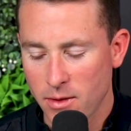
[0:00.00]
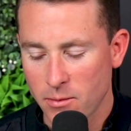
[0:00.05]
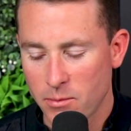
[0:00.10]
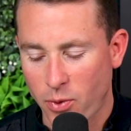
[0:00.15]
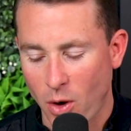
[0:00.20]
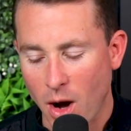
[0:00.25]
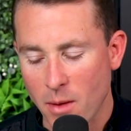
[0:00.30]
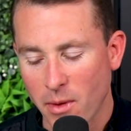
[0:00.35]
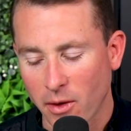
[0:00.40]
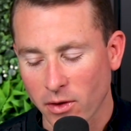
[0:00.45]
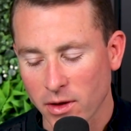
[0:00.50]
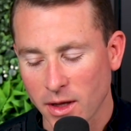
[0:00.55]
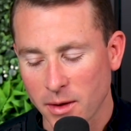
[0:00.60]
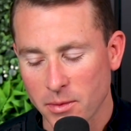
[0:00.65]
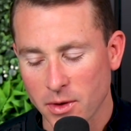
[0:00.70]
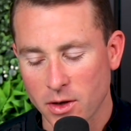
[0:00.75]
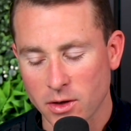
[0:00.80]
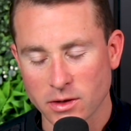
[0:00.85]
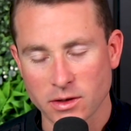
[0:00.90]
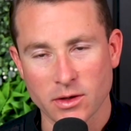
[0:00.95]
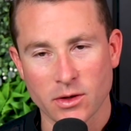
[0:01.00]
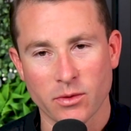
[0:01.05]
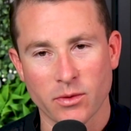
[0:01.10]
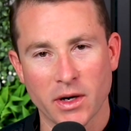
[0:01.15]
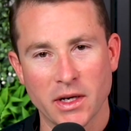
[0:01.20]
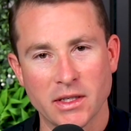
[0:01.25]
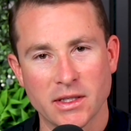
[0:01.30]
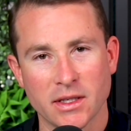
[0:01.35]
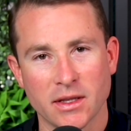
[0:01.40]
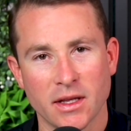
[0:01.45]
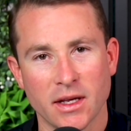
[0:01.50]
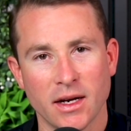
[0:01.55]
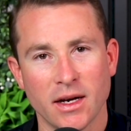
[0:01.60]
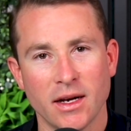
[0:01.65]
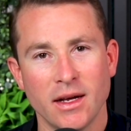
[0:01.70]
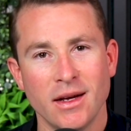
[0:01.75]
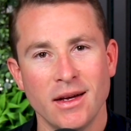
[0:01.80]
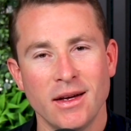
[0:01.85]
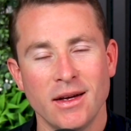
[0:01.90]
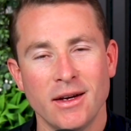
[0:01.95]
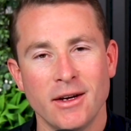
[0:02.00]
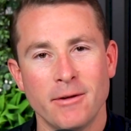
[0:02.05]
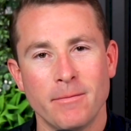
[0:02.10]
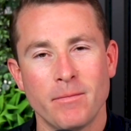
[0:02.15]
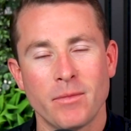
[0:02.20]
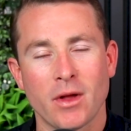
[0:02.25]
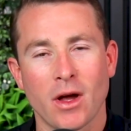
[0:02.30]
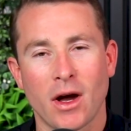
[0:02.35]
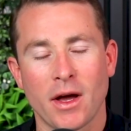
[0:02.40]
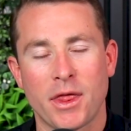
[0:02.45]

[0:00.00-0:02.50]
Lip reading: primarily because of the reason that I